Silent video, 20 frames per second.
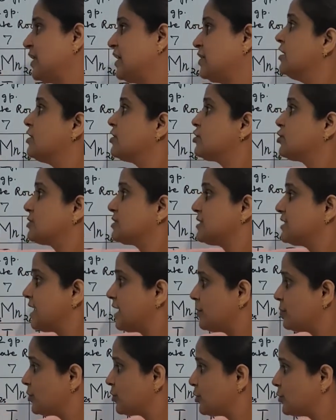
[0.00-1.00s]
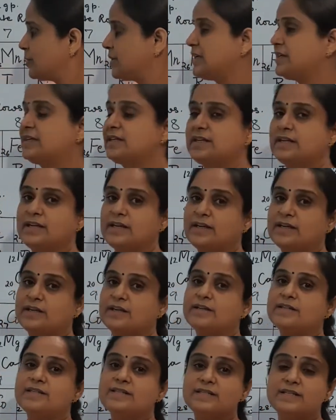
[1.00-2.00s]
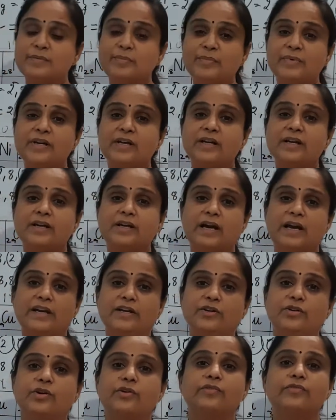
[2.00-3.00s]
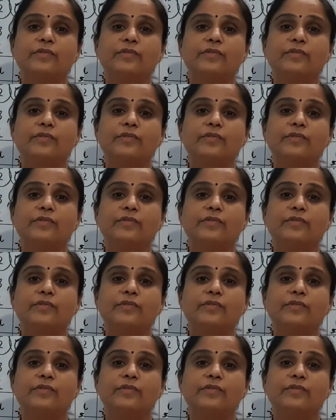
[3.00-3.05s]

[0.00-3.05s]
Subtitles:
So same group indicates similar kind of